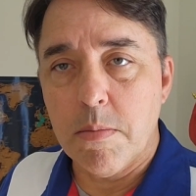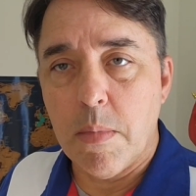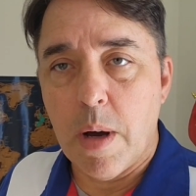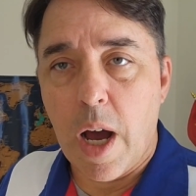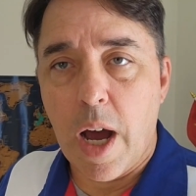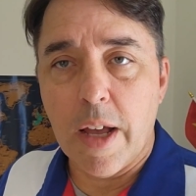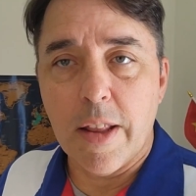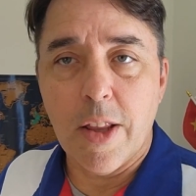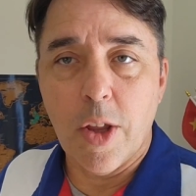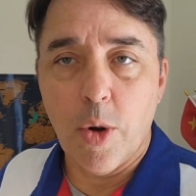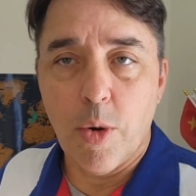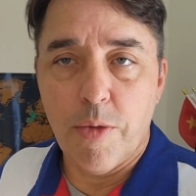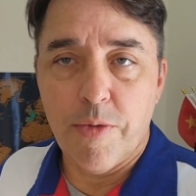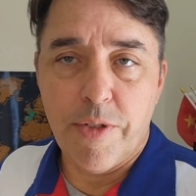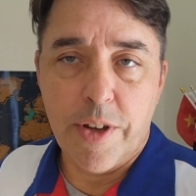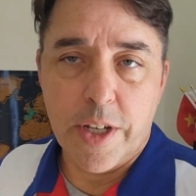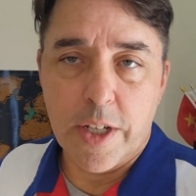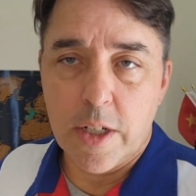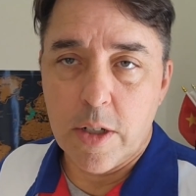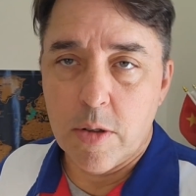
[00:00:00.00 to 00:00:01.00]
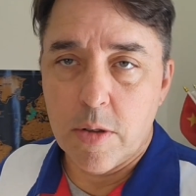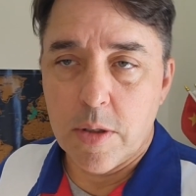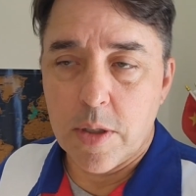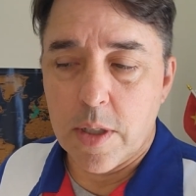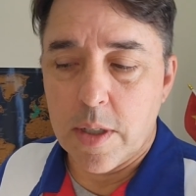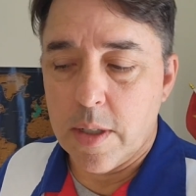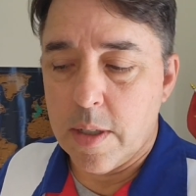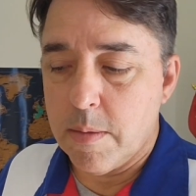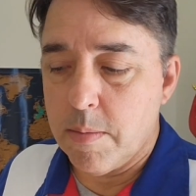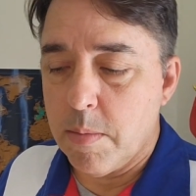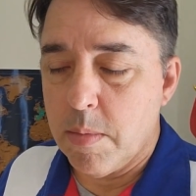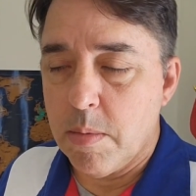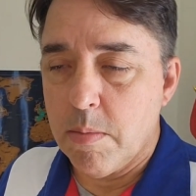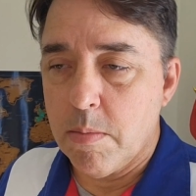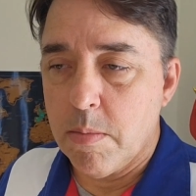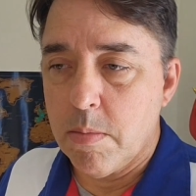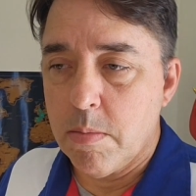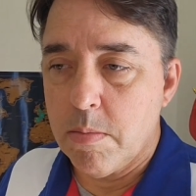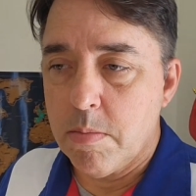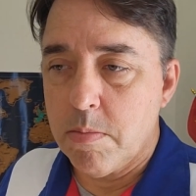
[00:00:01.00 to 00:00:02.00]
odd little figures. I
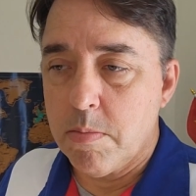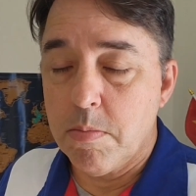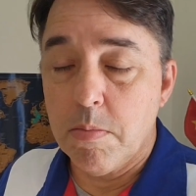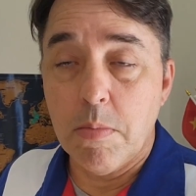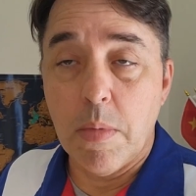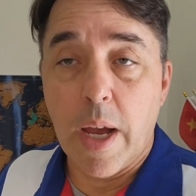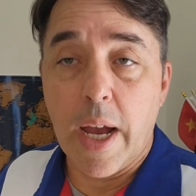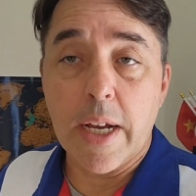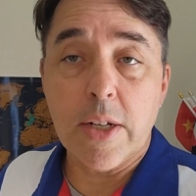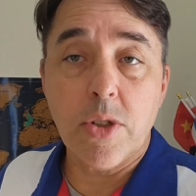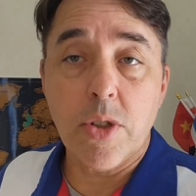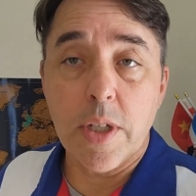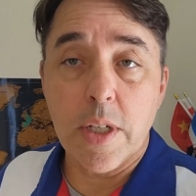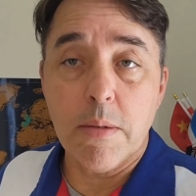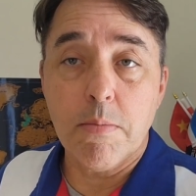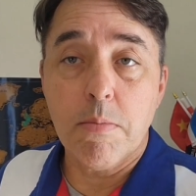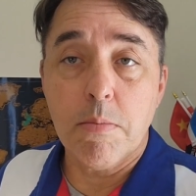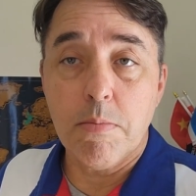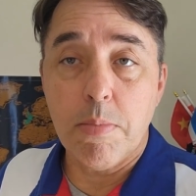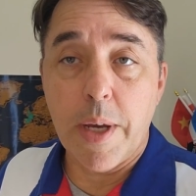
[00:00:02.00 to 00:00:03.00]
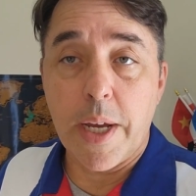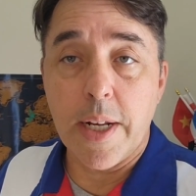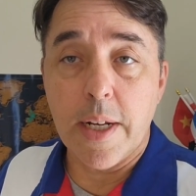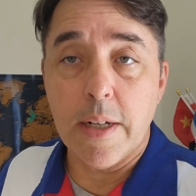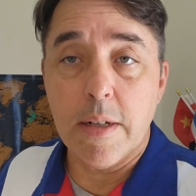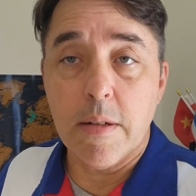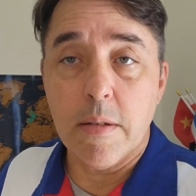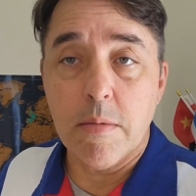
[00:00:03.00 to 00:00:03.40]
actually painted a